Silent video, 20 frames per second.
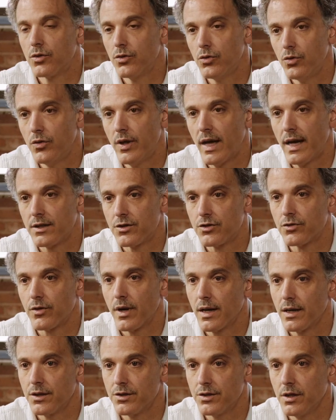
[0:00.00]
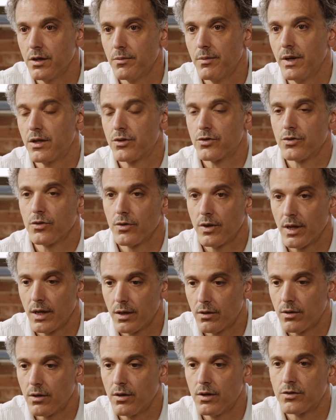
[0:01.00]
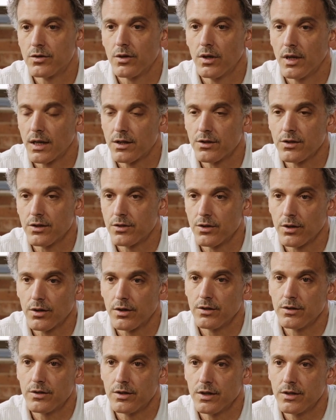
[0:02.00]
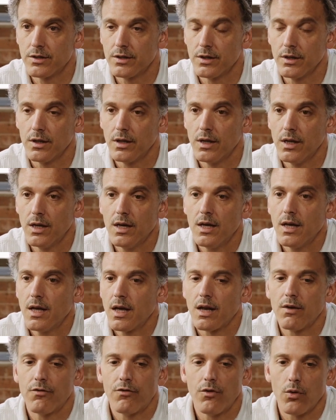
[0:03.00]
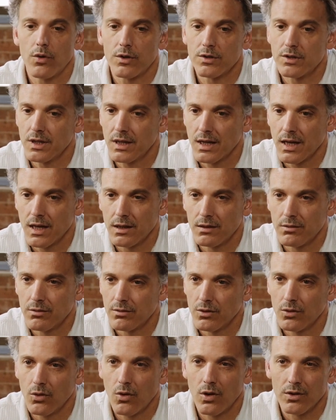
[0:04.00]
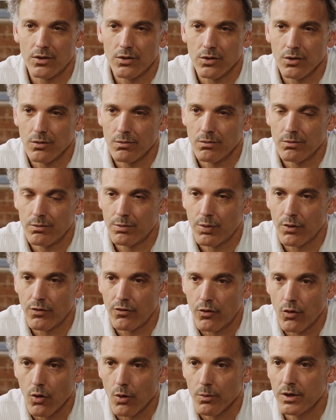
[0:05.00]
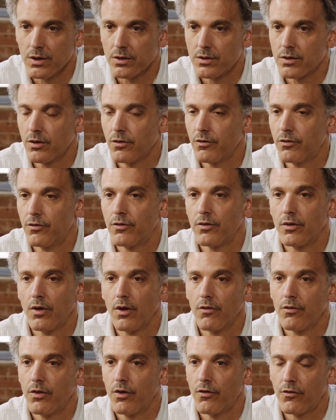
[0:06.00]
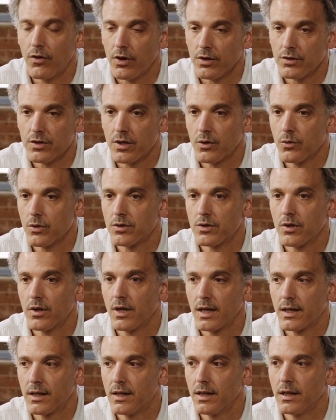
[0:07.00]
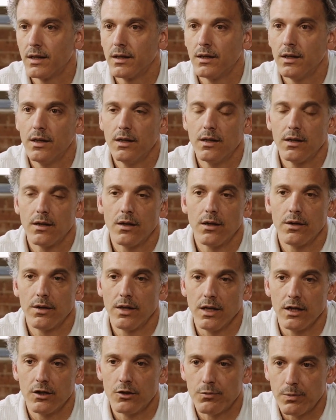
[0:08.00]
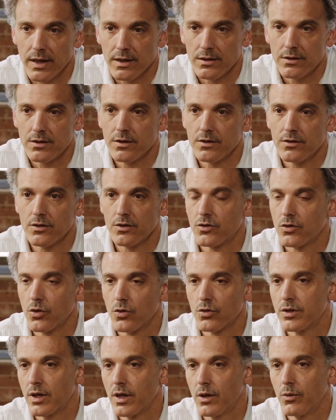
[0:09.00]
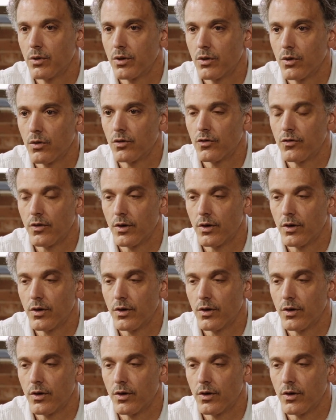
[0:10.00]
to that strategy and make sure that the selections are consistent, and focusing on long-term performance of the funds that we're selecting, the expenses associated with those